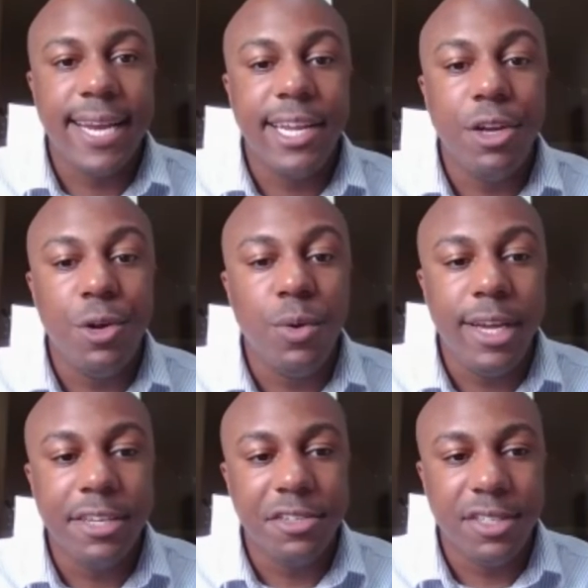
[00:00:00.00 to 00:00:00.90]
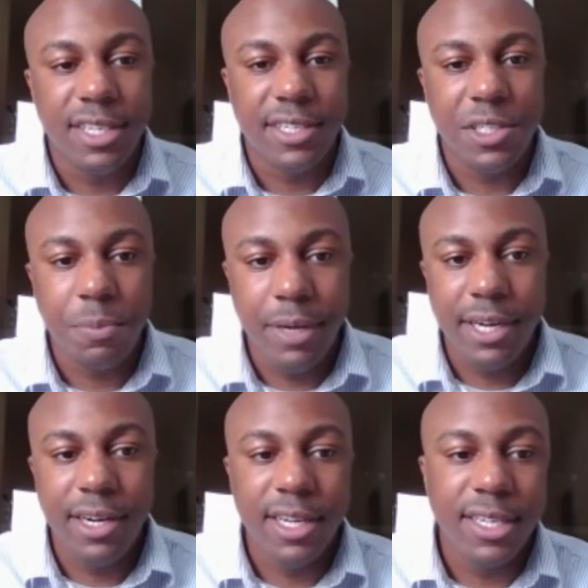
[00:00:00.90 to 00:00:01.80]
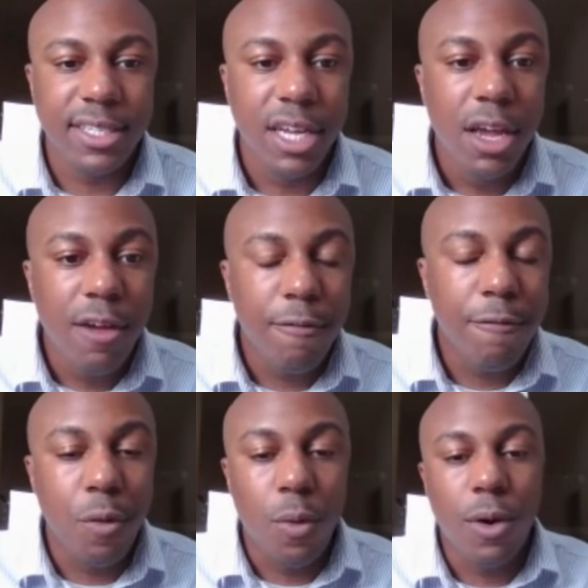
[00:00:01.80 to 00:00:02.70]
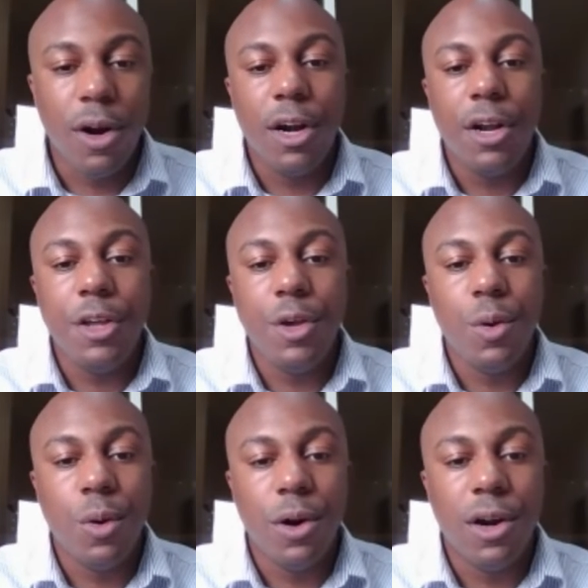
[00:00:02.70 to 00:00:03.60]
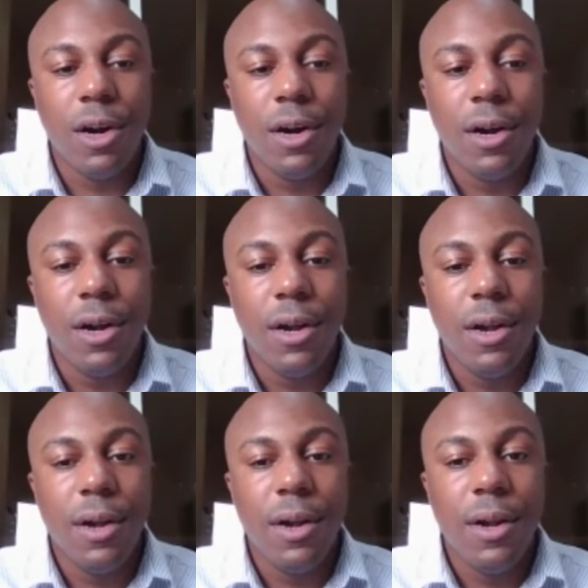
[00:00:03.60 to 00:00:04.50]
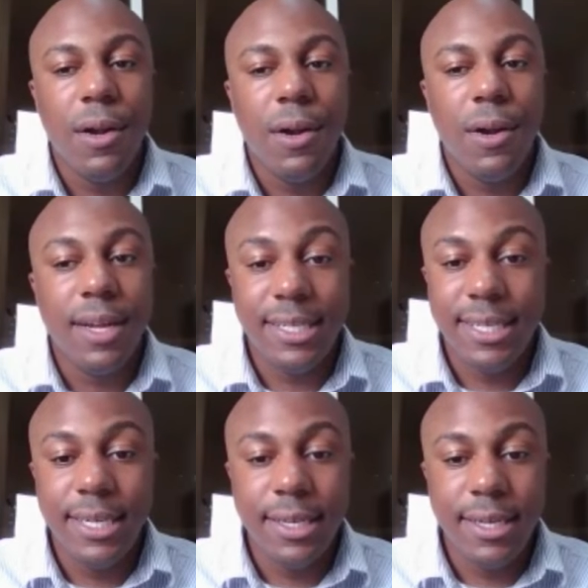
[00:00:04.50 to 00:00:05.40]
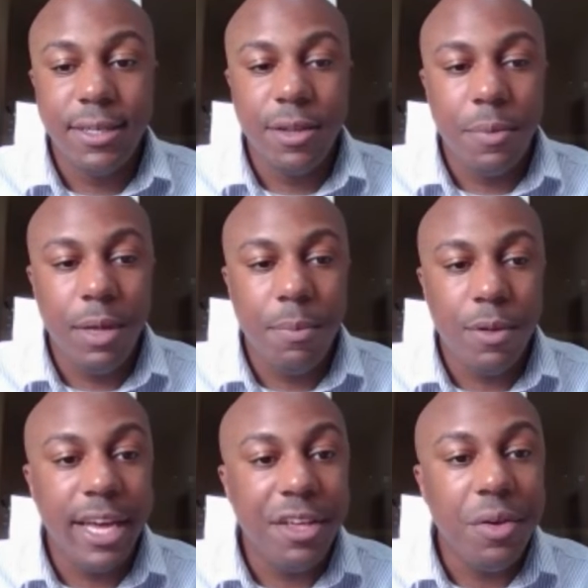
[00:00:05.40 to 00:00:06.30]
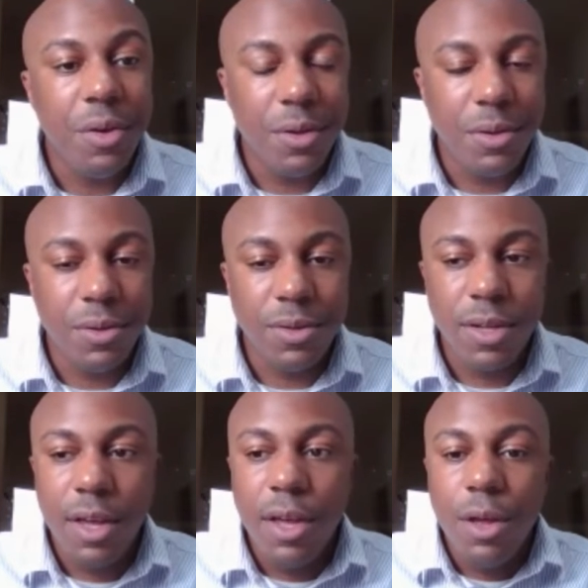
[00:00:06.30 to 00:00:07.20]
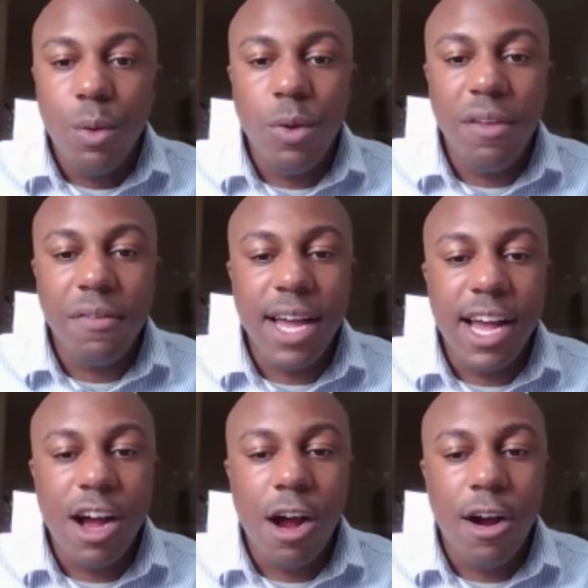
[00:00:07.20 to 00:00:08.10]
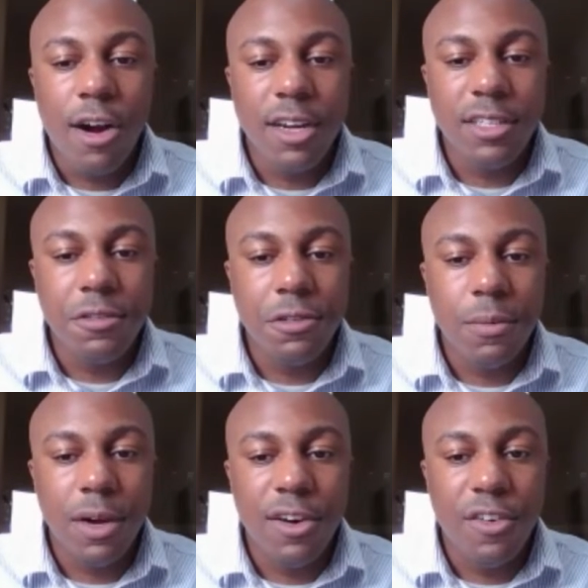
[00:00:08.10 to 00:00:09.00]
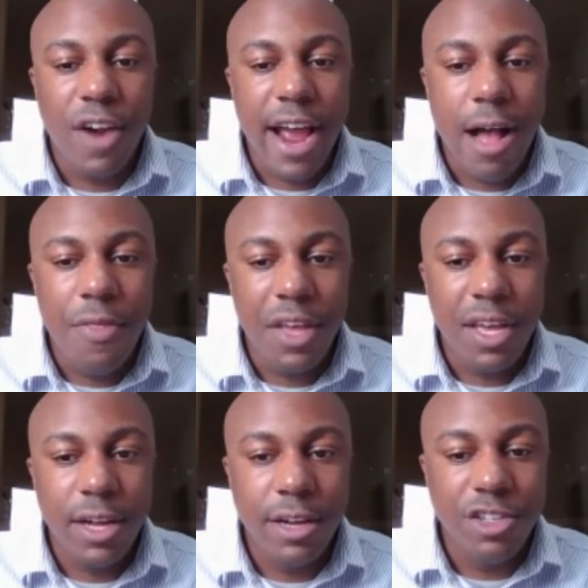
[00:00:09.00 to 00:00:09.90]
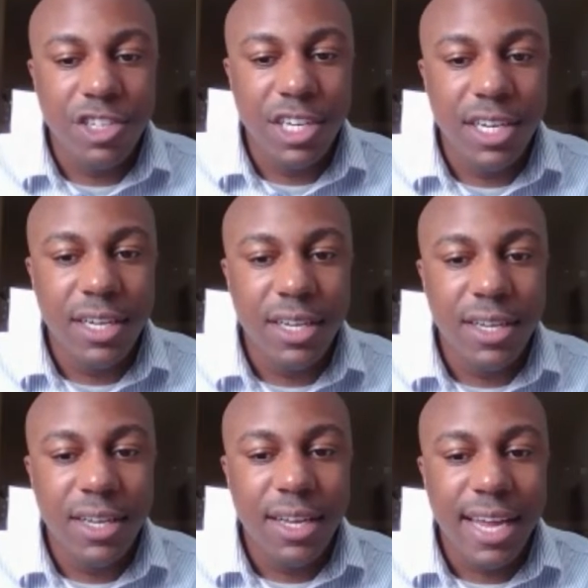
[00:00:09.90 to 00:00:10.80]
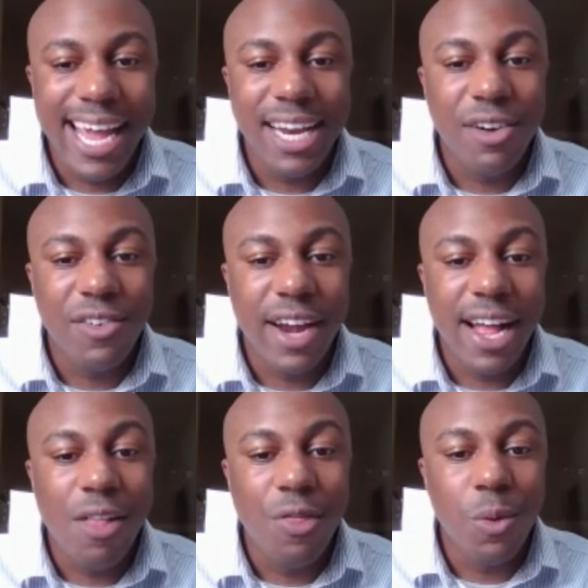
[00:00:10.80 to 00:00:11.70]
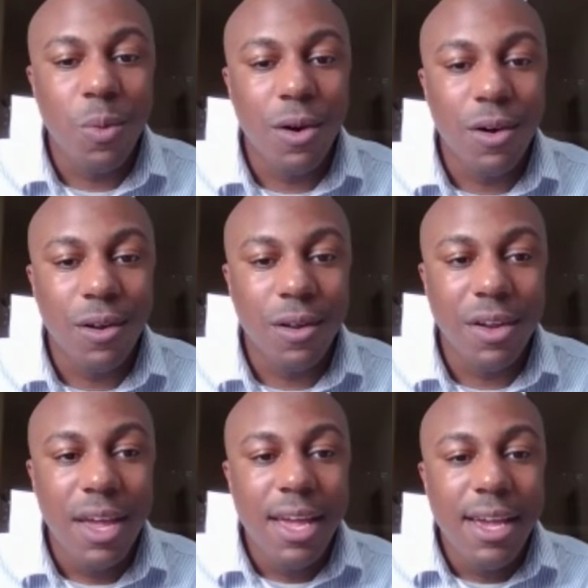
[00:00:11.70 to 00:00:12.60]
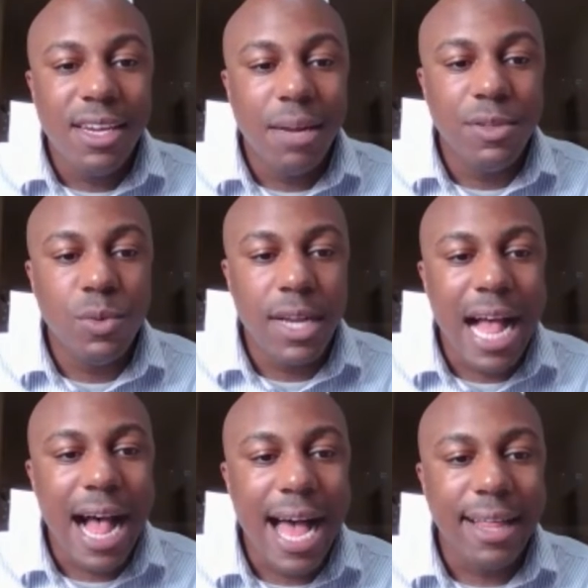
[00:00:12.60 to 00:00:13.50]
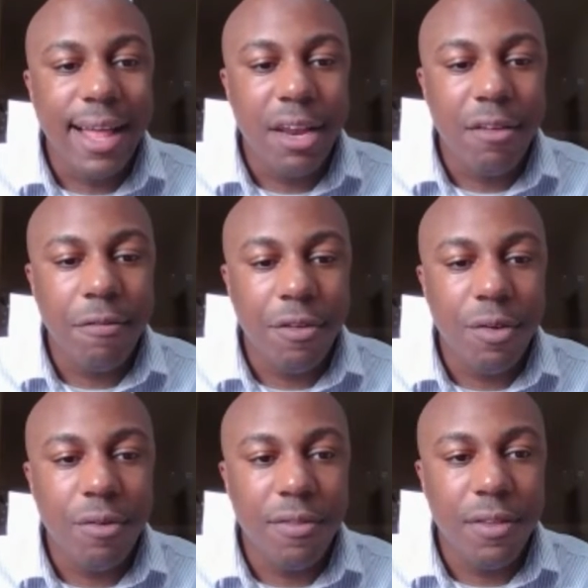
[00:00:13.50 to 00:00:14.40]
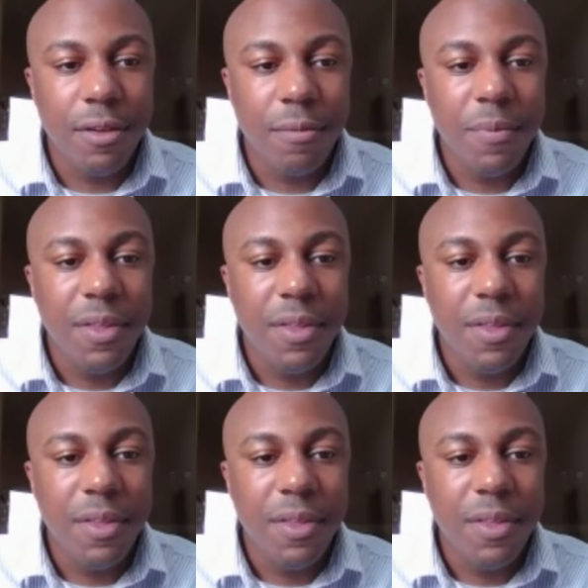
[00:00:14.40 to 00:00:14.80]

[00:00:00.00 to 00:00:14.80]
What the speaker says: a new, interesting experience for your attendees and the people that you use. We've got artists from around the country and around the world, and I just want to highlight a few of them.